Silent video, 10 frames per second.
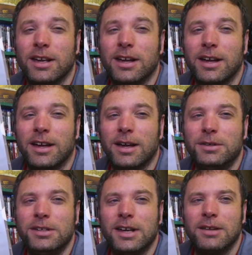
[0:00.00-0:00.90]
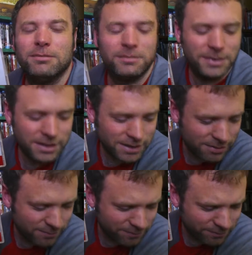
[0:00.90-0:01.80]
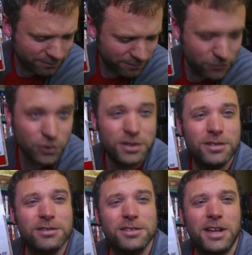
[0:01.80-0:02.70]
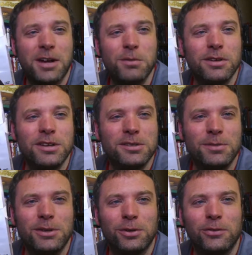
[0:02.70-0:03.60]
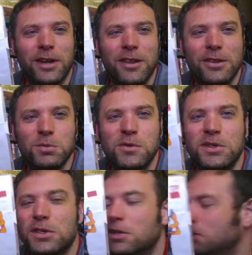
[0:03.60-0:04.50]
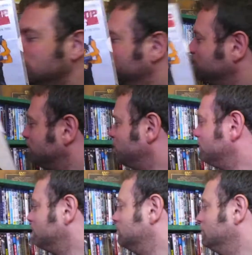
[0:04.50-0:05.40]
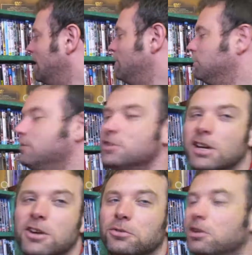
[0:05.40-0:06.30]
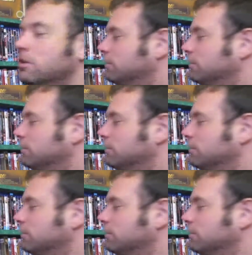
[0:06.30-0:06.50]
what's his name? Chris Stuckman. He's a big sort of fan of this movie too. And the TV show as well, I